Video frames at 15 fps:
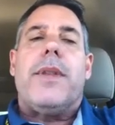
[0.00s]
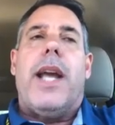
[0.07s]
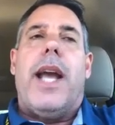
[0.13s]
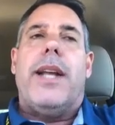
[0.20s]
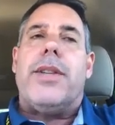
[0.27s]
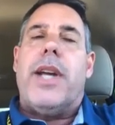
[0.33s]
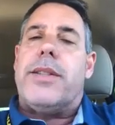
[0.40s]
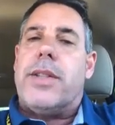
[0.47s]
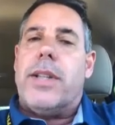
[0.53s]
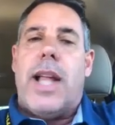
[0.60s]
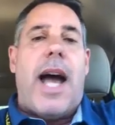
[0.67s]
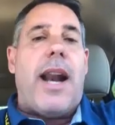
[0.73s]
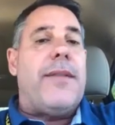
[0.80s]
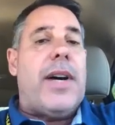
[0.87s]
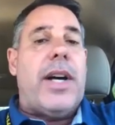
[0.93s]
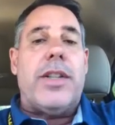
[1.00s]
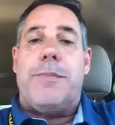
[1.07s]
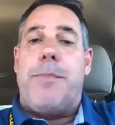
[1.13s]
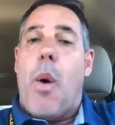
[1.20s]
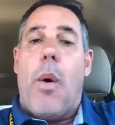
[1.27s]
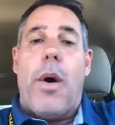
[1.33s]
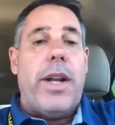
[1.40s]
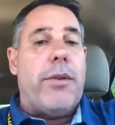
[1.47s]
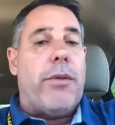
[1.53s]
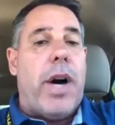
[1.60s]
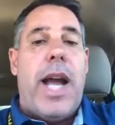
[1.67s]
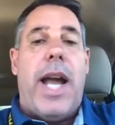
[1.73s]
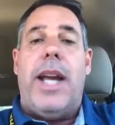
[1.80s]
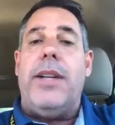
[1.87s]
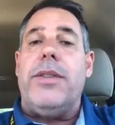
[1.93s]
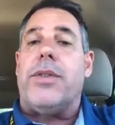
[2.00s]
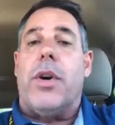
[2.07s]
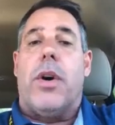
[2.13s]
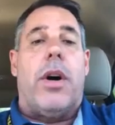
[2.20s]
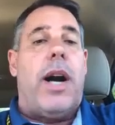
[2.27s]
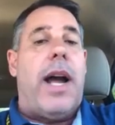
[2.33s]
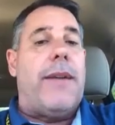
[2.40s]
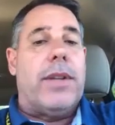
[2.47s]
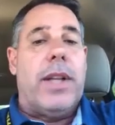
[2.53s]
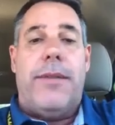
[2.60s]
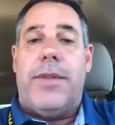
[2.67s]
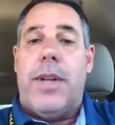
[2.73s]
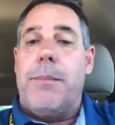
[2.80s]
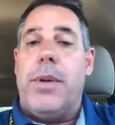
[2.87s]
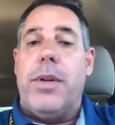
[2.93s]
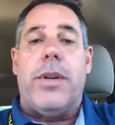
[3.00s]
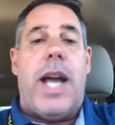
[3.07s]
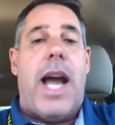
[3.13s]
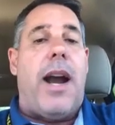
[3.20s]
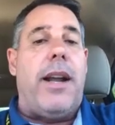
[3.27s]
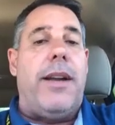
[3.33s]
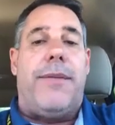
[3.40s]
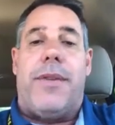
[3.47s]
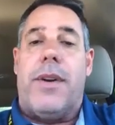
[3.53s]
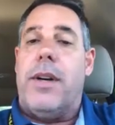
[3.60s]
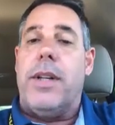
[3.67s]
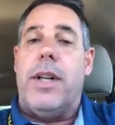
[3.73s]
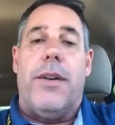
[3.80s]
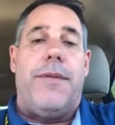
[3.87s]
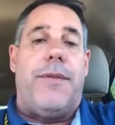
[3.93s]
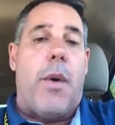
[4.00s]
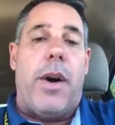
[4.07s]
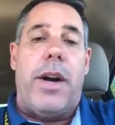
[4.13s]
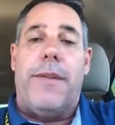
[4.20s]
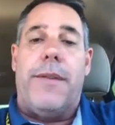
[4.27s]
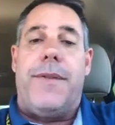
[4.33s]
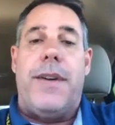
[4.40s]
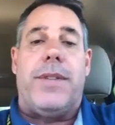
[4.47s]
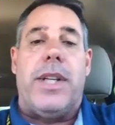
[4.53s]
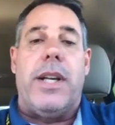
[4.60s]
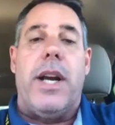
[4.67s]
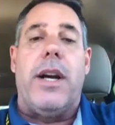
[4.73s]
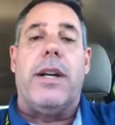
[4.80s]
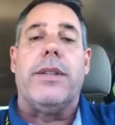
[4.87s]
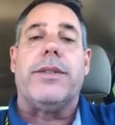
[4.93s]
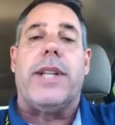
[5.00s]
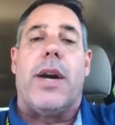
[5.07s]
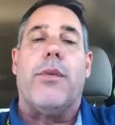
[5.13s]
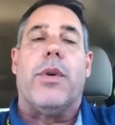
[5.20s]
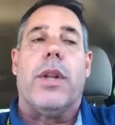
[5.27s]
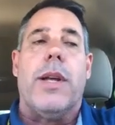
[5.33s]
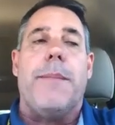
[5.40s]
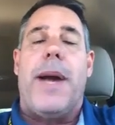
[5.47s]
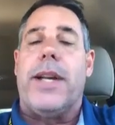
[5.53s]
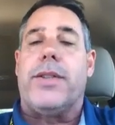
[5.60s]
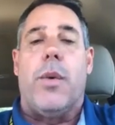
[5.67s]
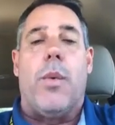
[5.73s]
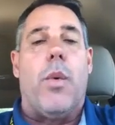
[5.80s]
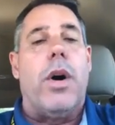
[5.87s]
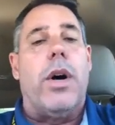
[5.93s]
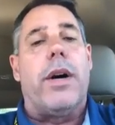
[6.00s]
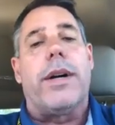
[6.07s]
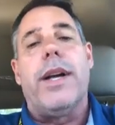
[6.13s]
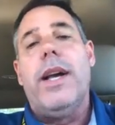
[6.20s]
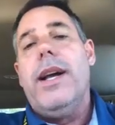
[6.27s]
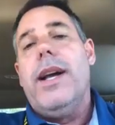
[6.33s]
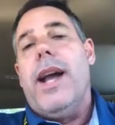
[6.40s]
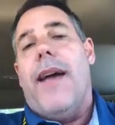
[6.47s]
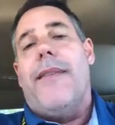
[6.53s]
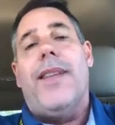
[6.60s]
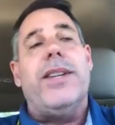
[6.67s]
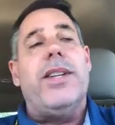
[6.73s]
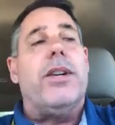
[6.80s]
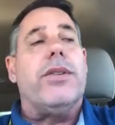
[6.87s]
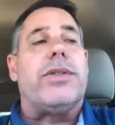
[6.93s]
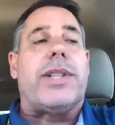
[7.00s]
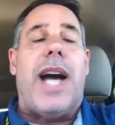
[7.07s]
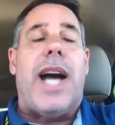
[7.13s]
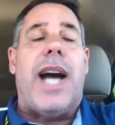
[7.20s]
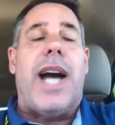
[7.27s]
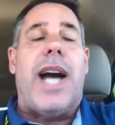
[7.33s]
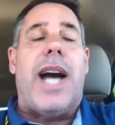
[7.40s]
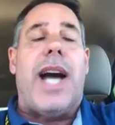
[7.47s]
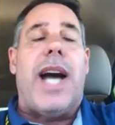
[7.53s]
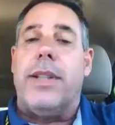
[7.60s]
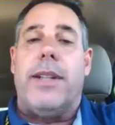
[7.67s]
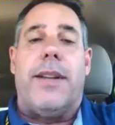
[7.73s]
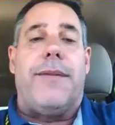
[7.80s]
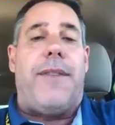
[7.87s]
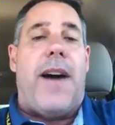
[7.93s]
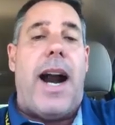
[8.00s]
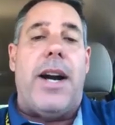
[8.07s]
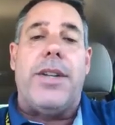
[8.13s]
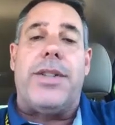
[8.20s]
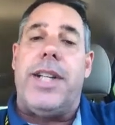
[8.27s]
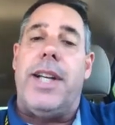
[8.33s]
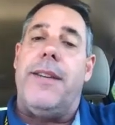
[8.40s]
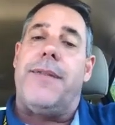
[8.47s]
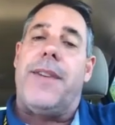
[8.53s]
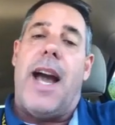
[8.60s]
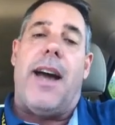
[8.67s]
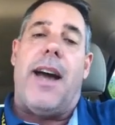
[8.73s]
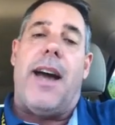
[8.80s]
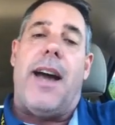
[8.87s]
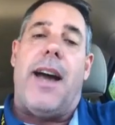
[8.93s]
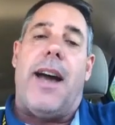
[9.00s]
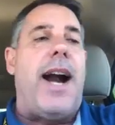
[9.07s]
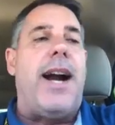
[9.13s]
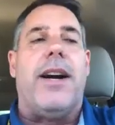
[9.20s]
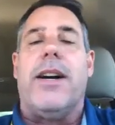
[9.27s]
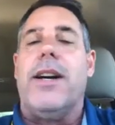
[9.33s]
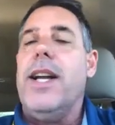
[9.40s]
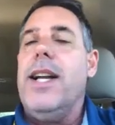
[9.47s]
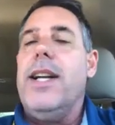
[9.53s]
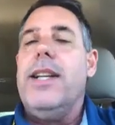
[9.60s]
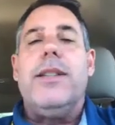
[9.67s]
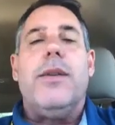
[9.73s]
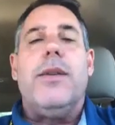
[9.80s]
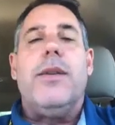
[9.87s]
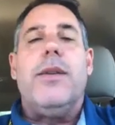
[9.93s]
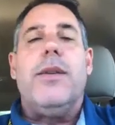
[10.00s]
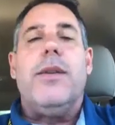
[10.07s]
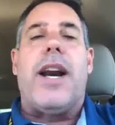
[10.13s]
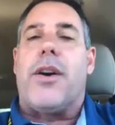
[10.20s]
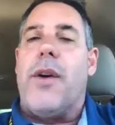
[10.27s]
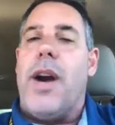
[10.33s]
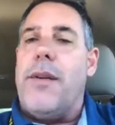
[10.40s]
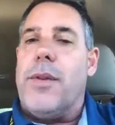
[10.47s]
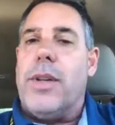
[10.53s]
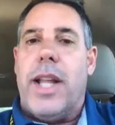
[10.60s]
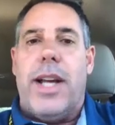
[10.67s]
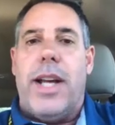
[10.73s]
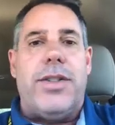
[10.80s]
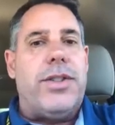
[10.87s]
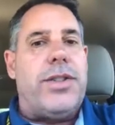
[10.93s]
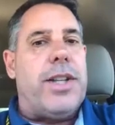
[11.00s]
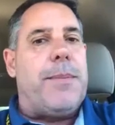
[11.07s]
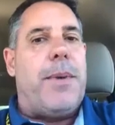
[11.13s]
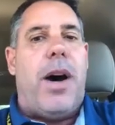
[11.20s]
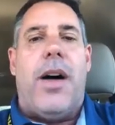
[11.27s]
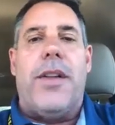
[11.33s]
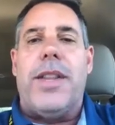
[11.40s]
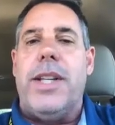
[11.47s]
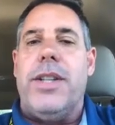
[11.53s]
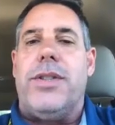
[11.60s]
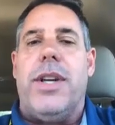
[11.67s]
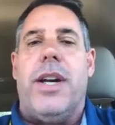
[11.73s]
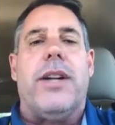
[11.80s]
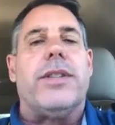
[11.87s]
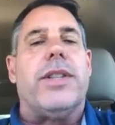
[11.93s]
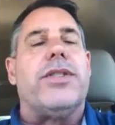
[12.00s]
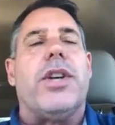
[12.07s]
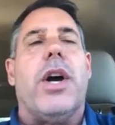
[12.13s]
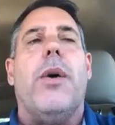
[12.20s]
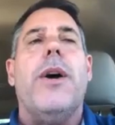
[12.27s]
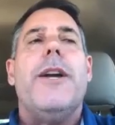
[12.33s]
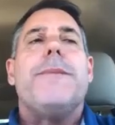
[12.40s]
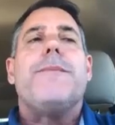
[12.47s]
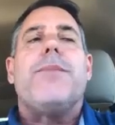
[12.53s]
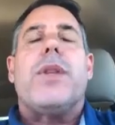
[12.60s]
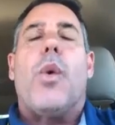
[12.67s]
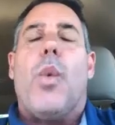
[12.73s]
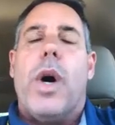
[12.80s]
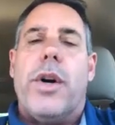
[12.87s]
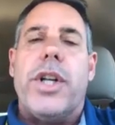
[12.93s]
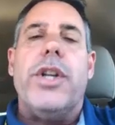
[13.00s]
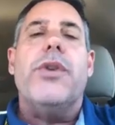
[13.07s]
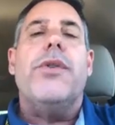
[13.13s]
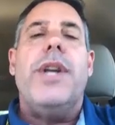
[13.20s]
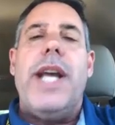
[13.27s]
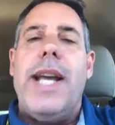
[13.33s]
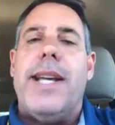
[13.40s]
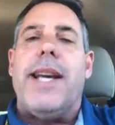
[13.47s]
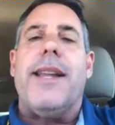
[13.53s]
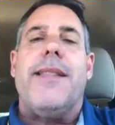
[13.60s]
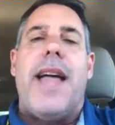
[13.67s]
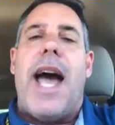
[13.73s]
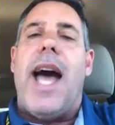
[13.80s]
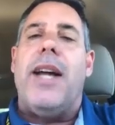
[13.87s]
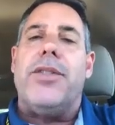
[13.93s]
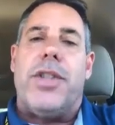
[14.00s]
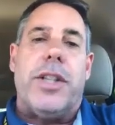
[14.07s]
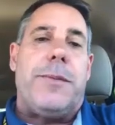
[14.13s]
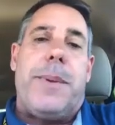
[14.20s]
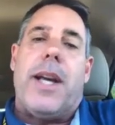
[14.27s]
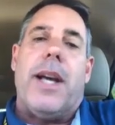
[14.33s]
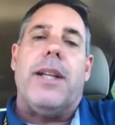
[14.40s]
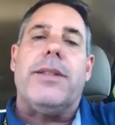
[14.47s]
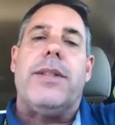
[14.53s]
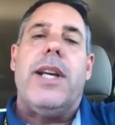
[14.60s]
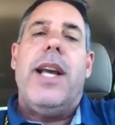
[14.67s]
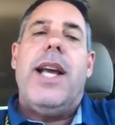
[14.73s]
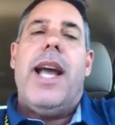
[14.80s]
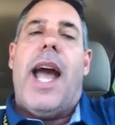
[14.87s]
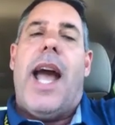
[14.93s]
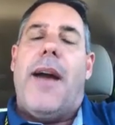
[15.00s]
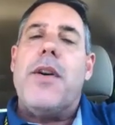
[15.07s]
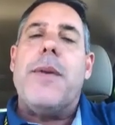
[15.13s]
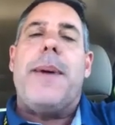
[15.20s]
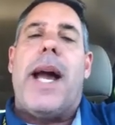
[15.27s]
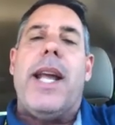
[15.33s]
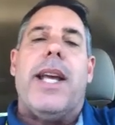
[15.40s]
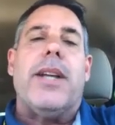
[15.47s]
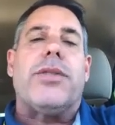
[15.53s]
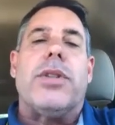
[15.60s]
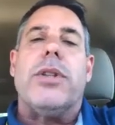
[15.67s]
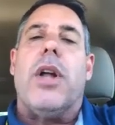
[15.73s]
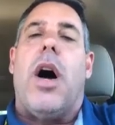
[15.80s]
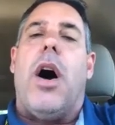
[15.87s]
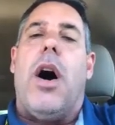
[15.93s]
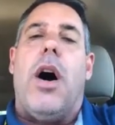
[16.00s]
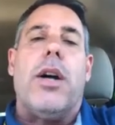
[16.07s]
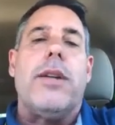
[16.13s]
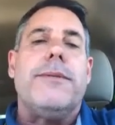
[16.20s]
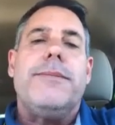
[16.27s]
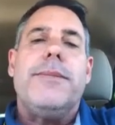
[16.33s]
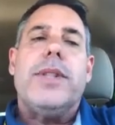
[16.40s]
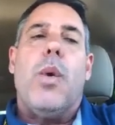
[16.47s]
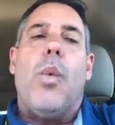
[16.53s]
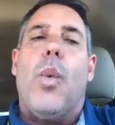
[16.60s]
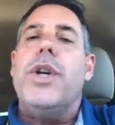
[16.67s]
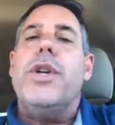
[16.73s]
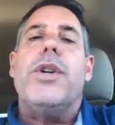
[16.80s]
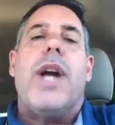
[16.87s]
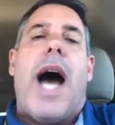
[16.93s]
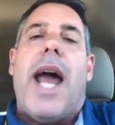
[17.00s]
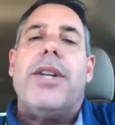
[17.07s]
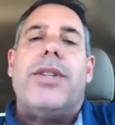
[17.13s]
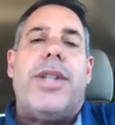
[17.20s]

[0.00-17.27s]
it's a lot of us born and raised or have lived in Boone County for, 40 or 50 years that really makes it work. And then, Scott Olson, the fire chief, county fire, we've had a great relationship all these years. And so we're unique in that just because everybody gets along. When you got to